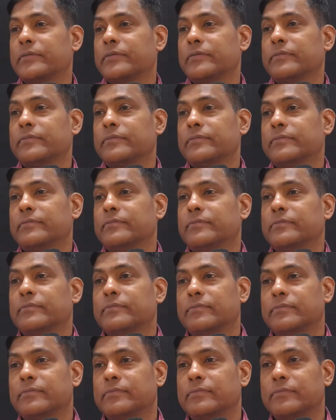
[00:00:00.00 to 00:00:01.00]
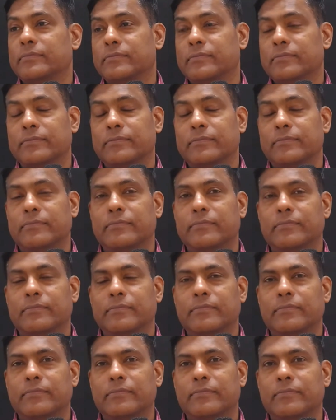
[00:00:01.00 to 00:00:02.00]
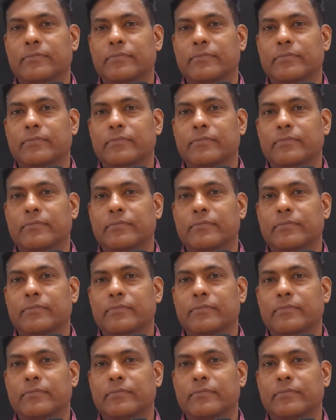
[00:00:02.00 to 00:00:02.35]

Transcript: Nothing is said.